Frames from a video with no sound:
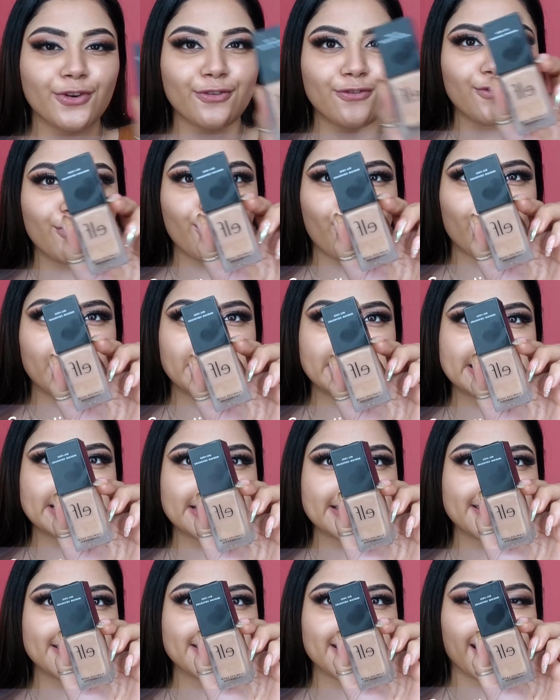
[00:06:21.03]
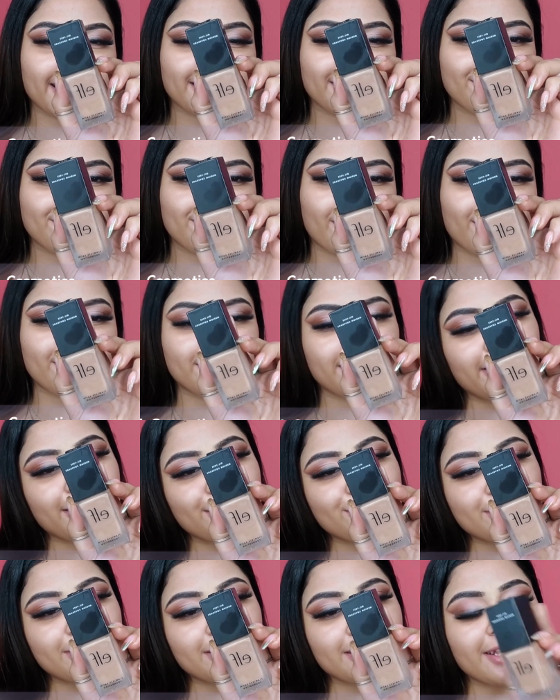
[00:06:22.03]
Flawless Satin
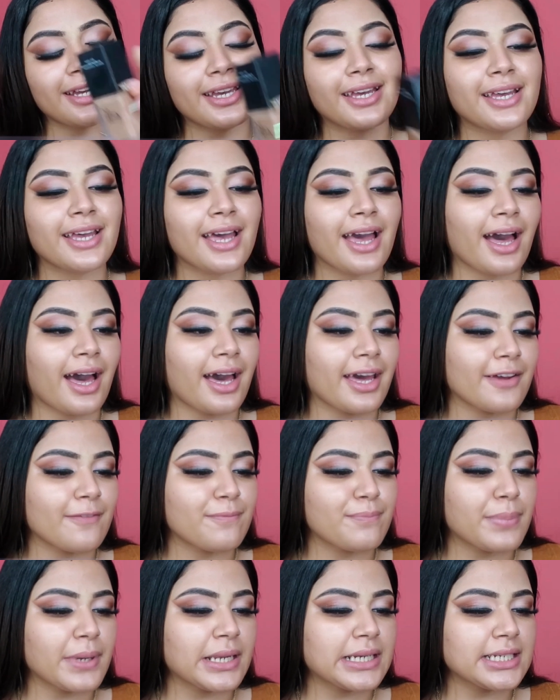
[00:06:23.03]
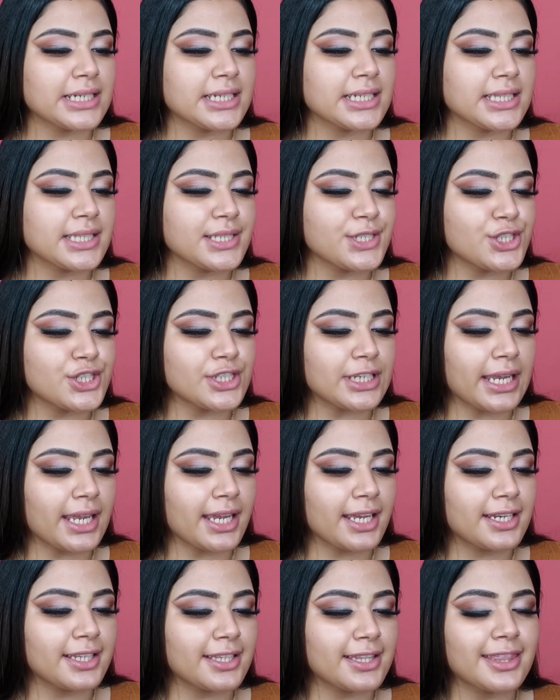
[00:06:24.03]
Foundation. I have picked it in the
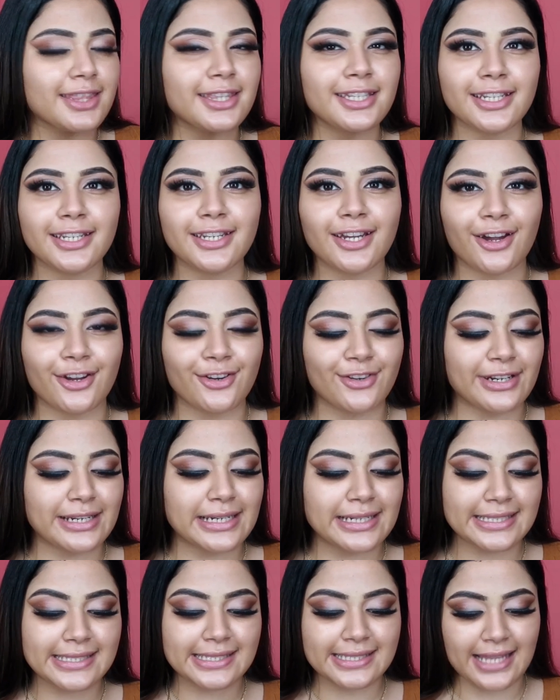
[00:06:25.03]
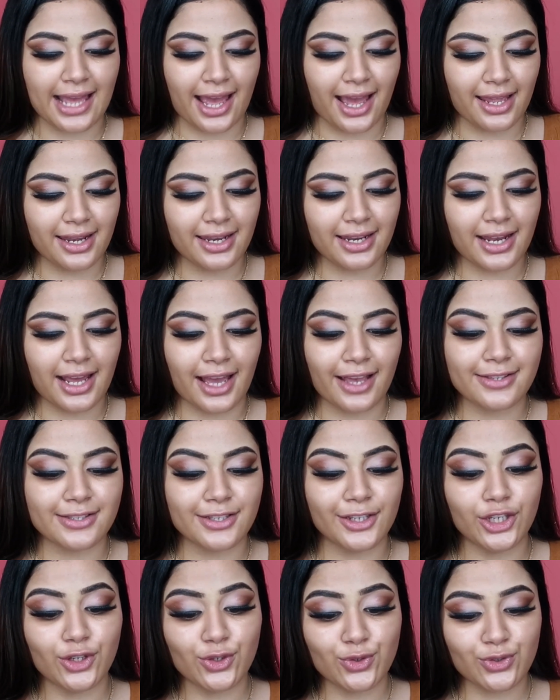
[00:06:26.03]
shade 300 Sand. It has a
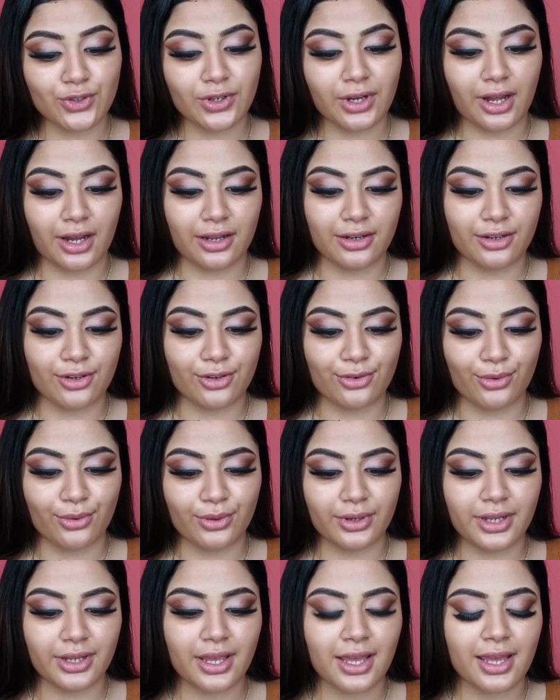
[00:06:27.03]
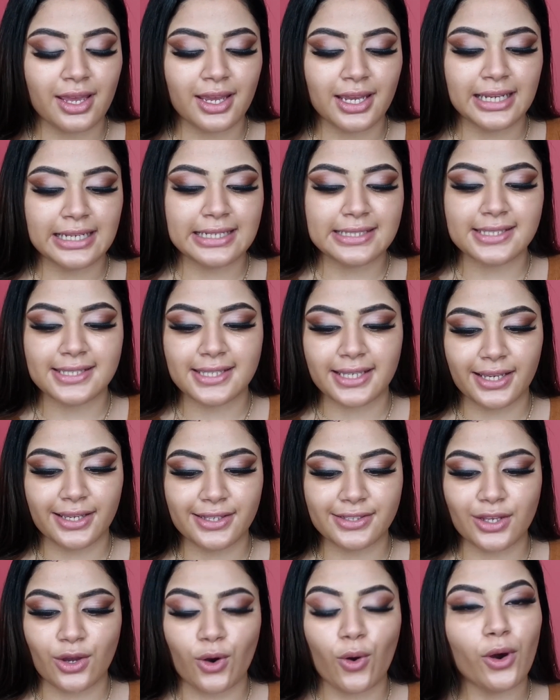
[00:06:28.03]
neutral undertone. It
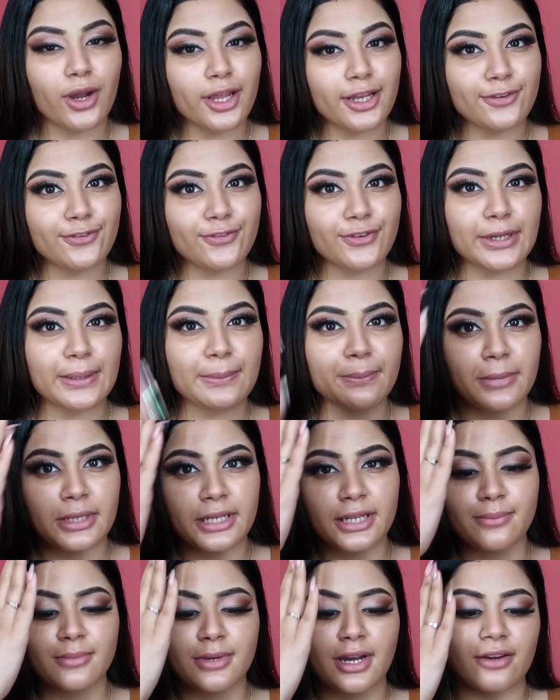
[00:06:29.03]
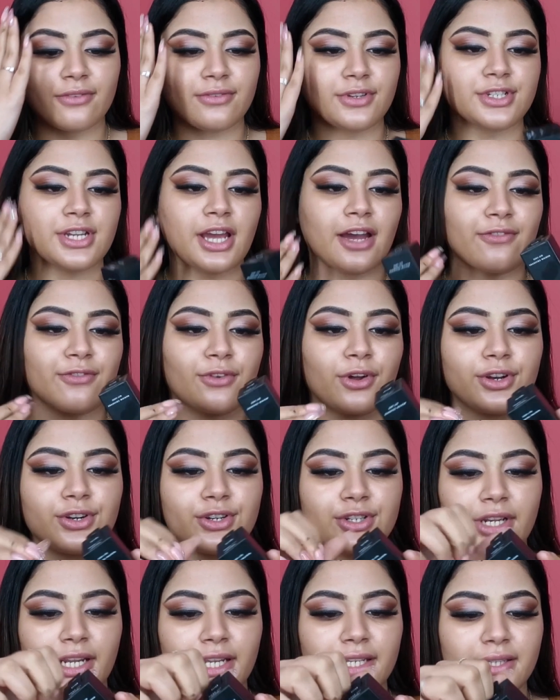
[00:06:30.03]
says oil-free, medium coverage. Have not
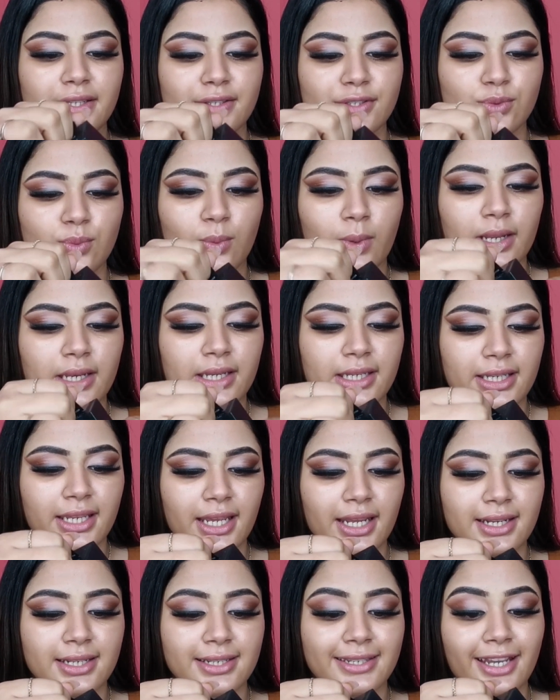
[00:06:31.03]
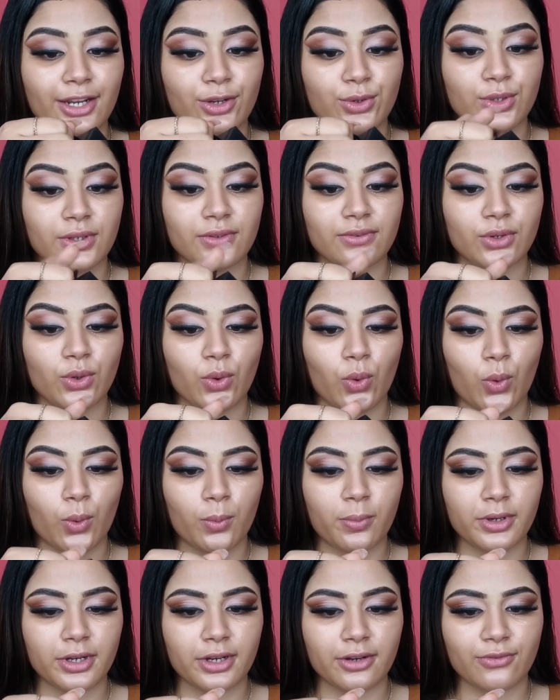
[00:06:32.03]
tried this one yet to even
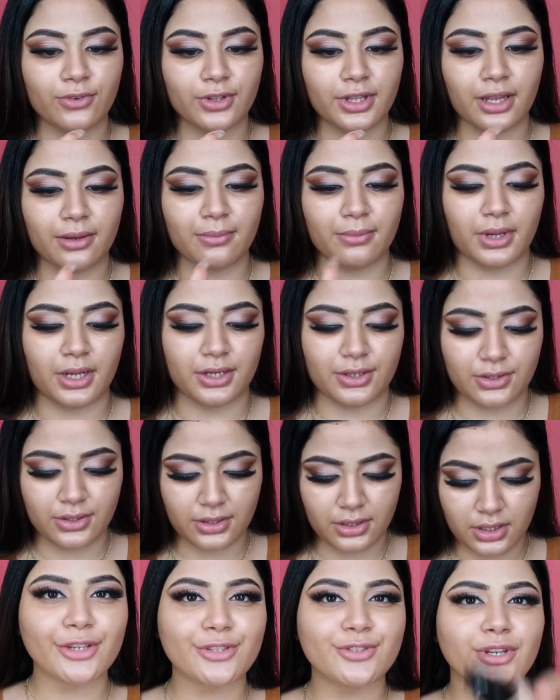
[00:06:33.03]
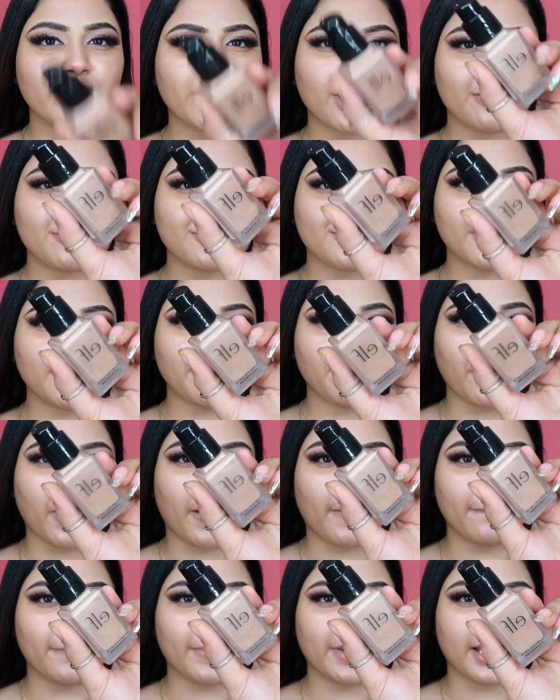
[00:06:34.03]
open it for that matter. So it comes with a
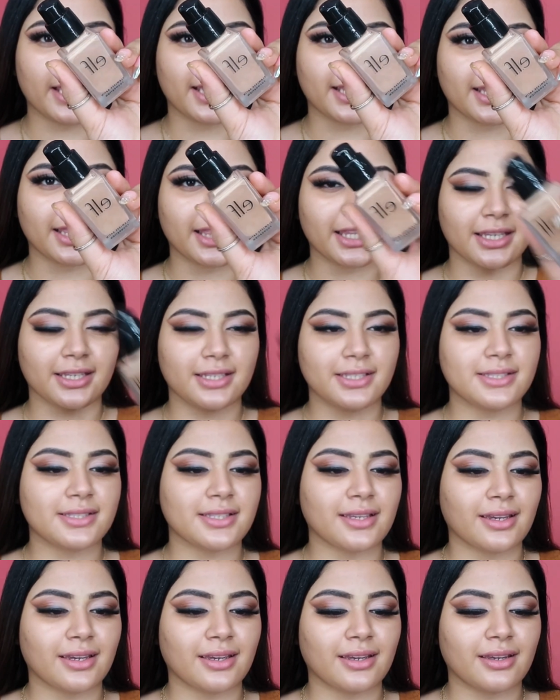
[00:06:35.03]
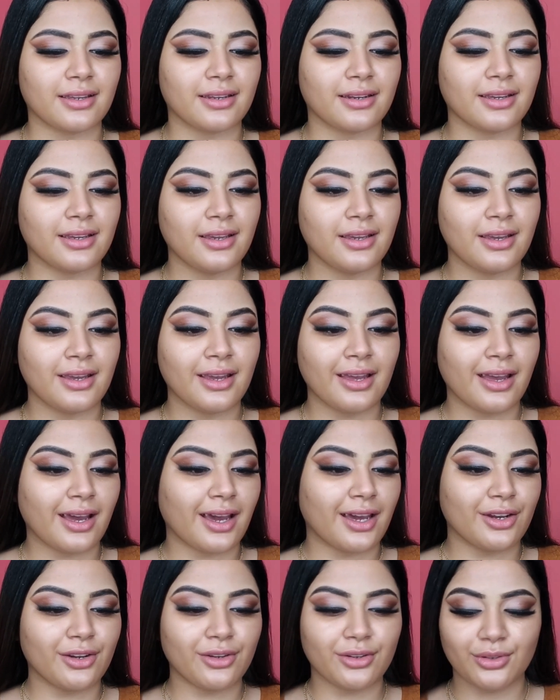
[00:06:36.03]
pump like this, and I
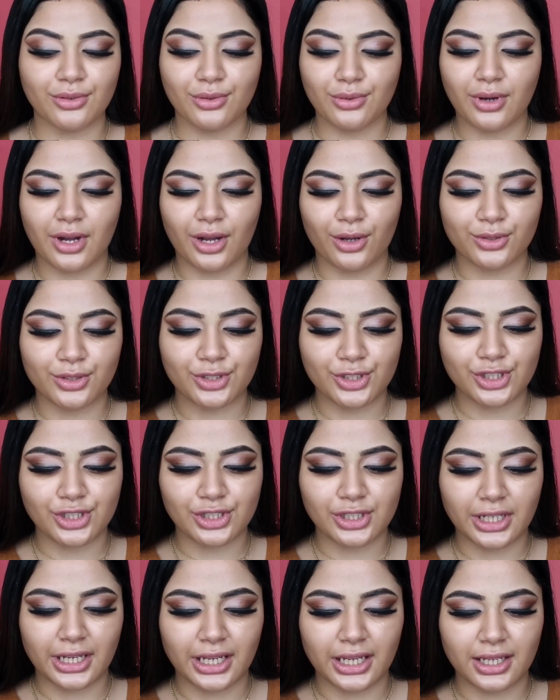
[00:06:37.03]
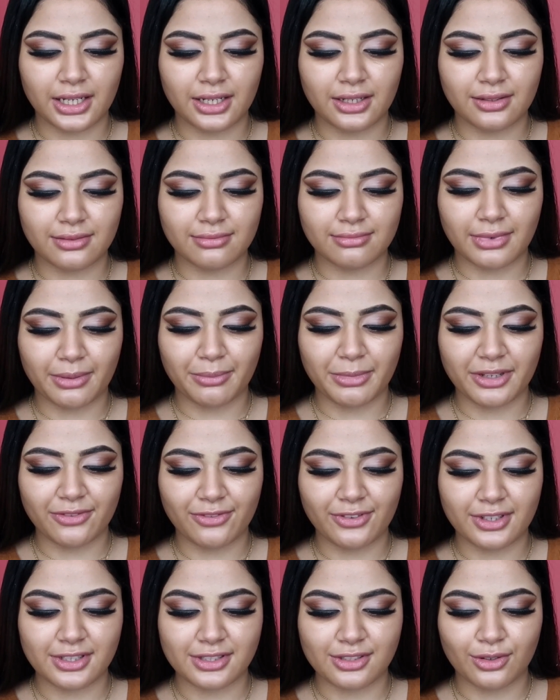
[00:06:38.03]
don't know how the shade, I mean, if
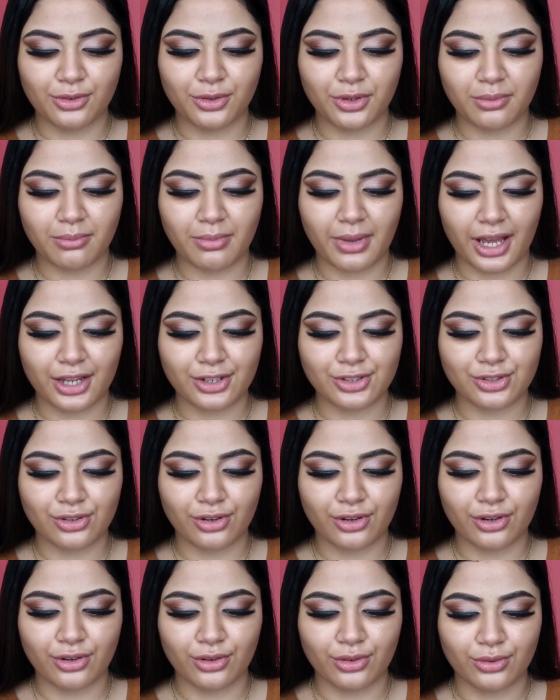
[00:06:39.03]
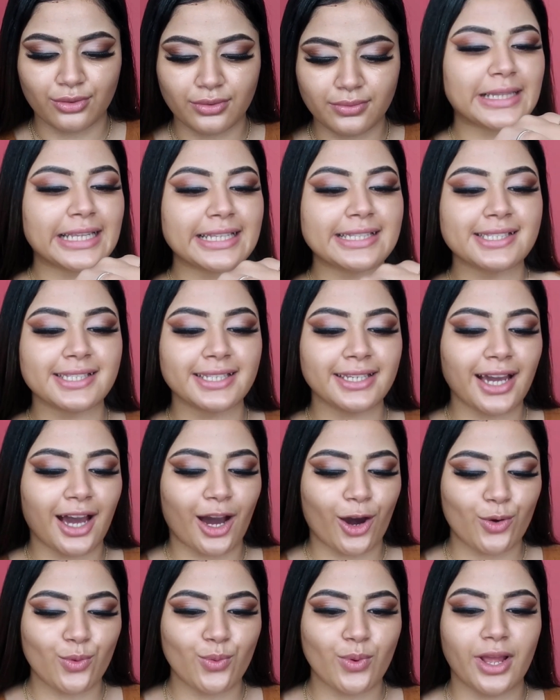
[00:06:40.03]
it is a good match or no. Let's see
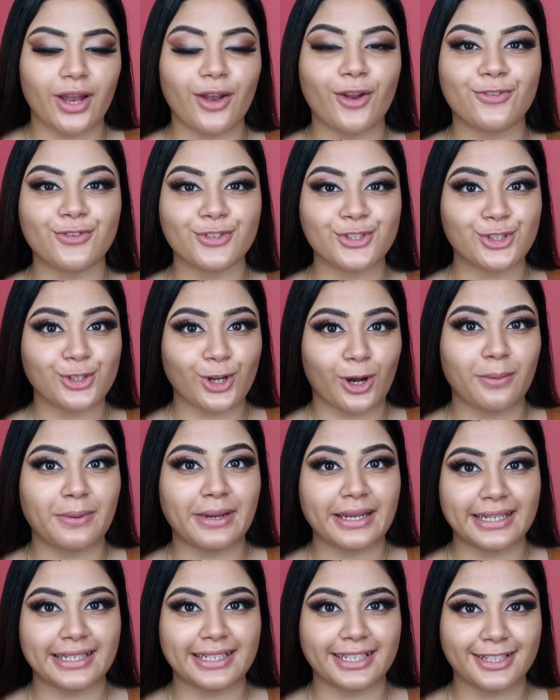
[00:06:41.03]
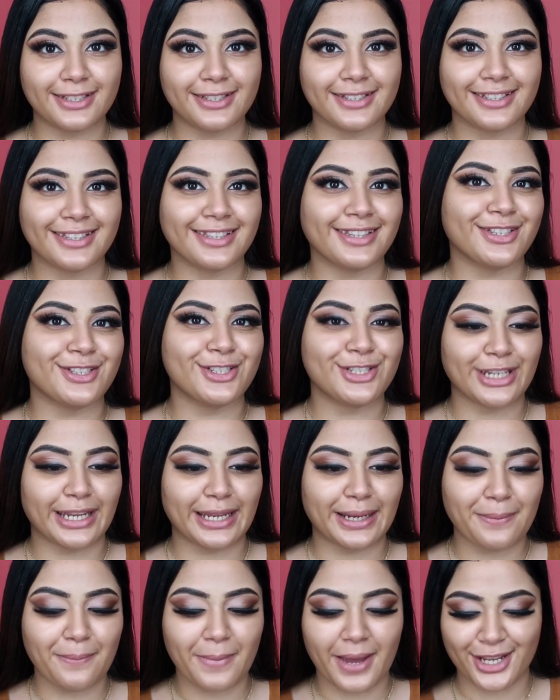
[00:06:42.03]
how well of a job I did in the
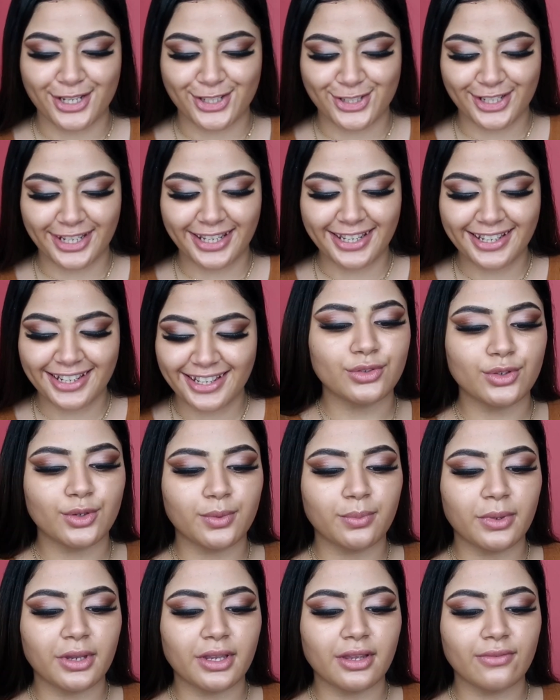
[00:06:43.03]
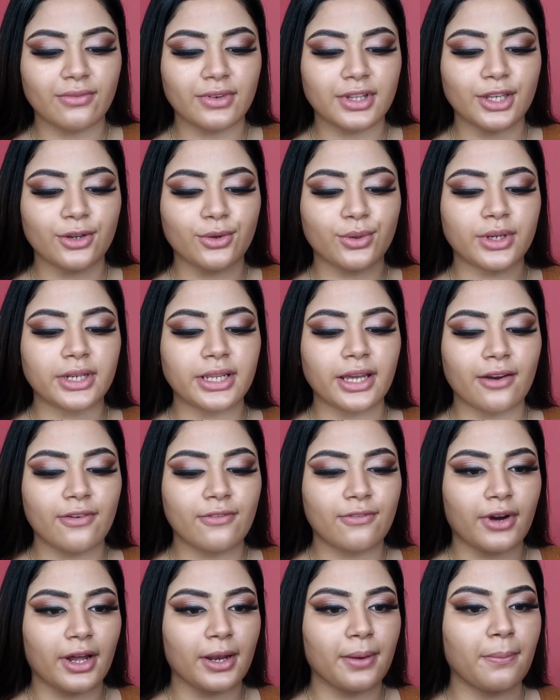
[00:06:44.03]
shade matching. So to begin with, I only have
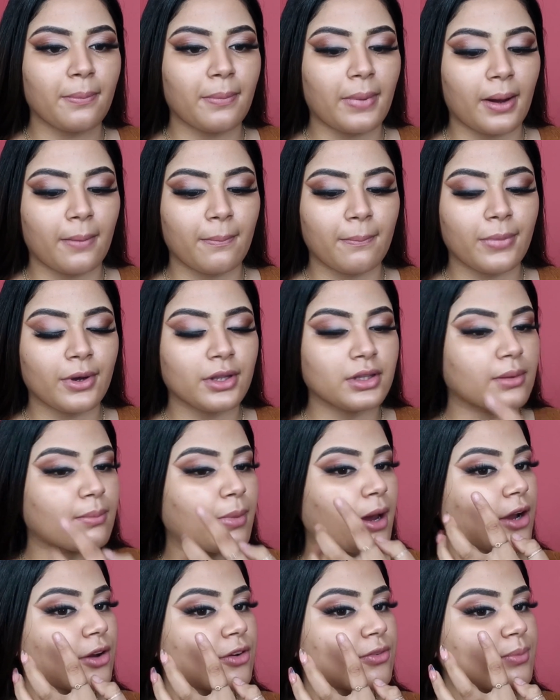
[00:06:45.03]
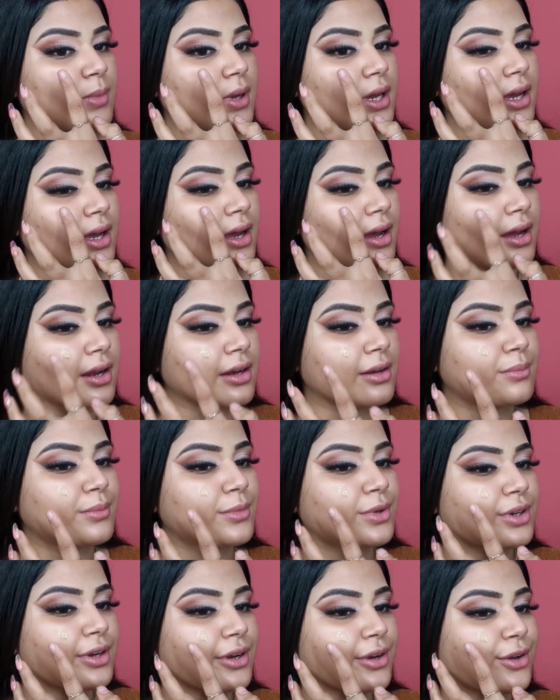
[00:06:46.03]
one pump on the back of my hand. I'm
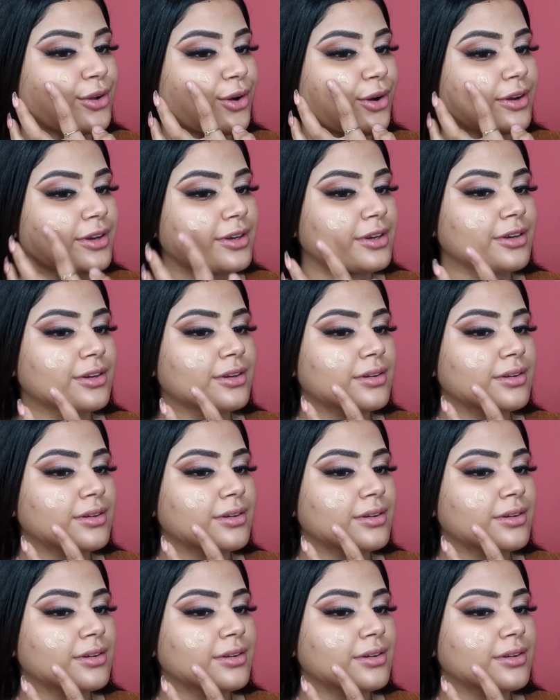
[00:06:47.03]
gonna dot it.